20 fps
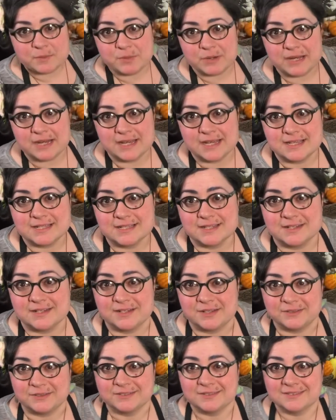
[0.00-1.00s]
be pretty easy to
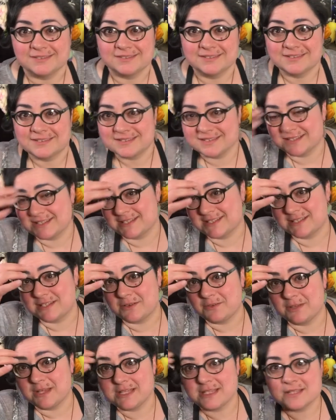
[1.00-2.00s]
do.
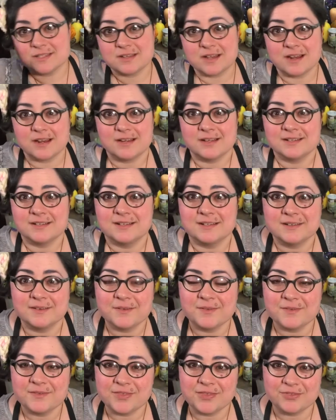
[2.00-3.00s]
So let's start
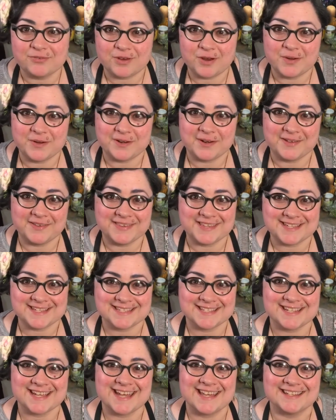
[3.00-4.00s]
throwing all this
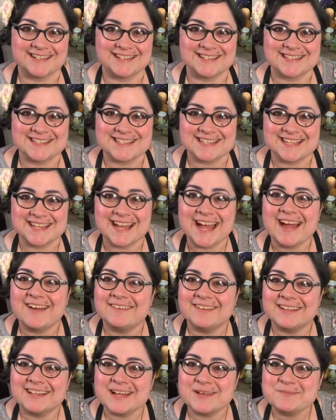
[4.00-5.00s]
together and see how
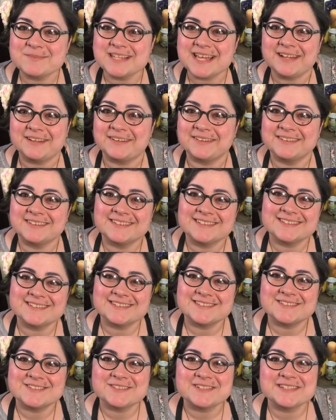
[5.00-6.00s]
it comes out. Let's
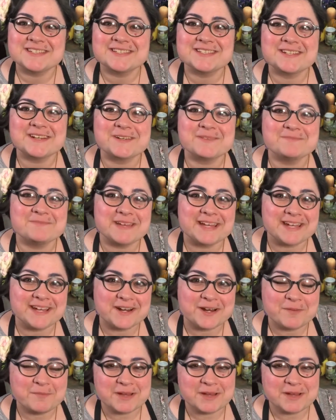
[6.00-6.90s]
just start making our